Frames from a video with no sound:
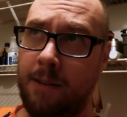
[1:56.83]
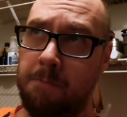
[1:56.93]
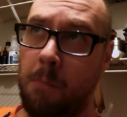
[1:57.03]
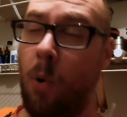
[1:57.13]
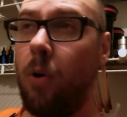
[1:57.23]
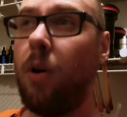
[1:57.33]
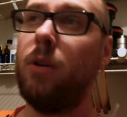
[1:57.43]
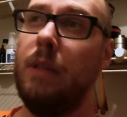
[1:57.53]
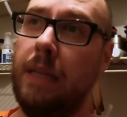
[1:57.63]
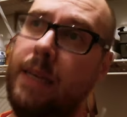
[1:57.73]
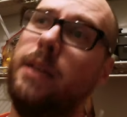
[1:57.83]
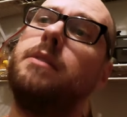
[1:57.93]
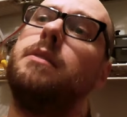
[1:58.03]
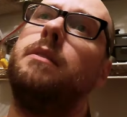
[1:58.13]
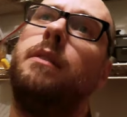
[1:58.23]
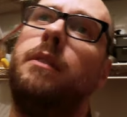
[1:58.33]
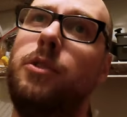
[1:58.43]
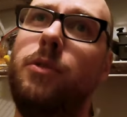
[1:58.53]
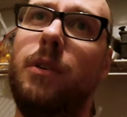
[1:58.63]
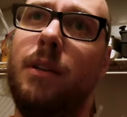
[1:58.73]
More or less,
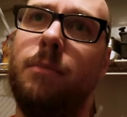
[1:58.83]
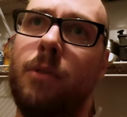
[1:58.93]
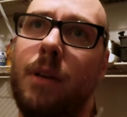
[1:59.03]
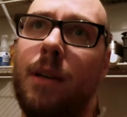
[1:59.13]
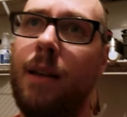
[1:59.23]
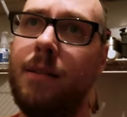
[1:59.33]
you can print a